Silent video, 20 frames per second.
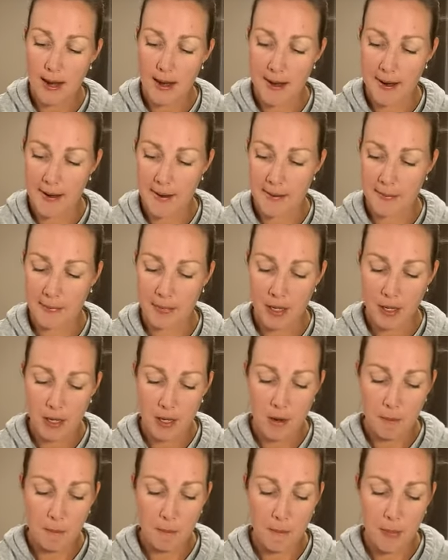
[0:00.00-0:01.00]

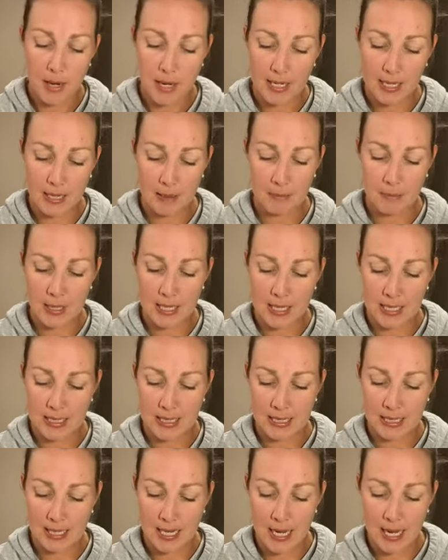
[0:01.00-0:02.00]
But it
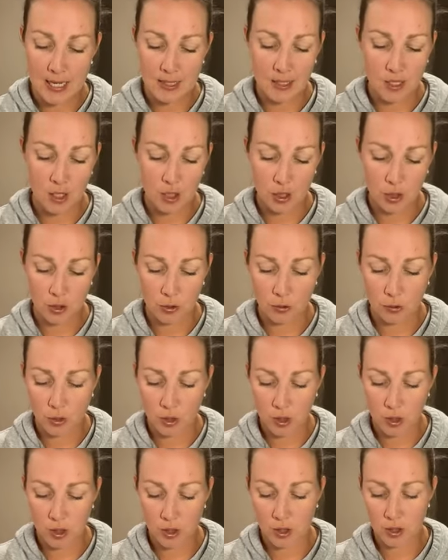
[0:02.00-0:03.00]
means that
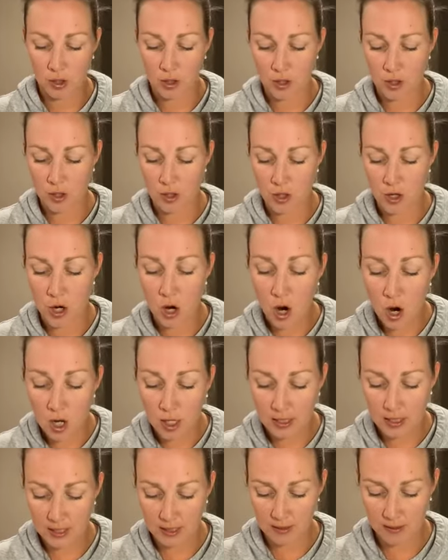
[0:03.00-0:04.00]
you're
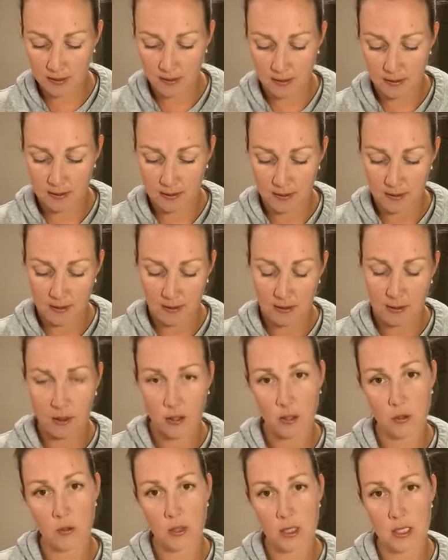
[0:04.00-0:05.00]
not
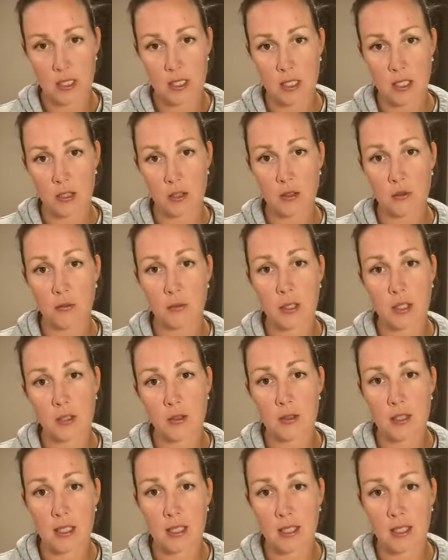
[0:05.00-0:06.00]
going to be
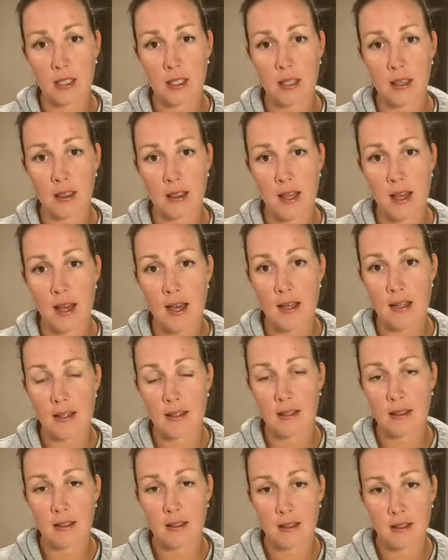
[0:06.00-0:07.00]
using
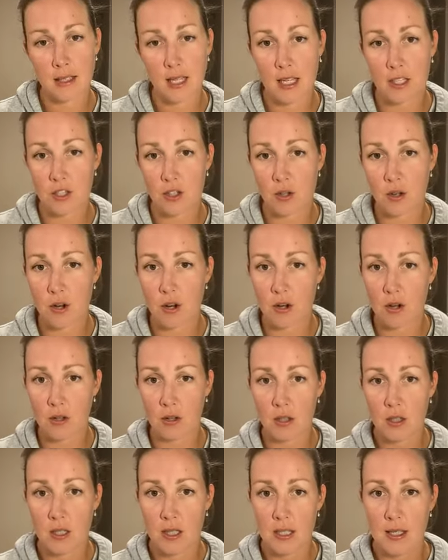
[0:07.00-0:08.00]
that
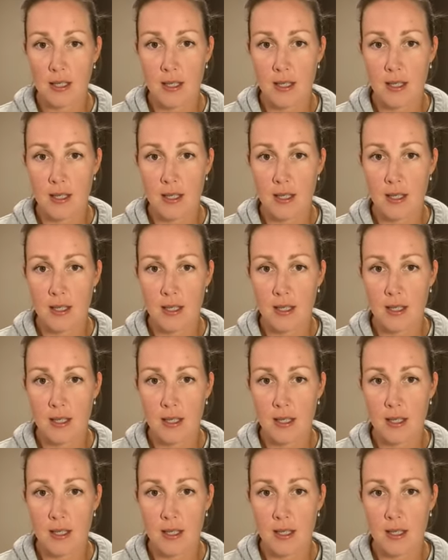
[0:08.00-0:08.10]
catch-all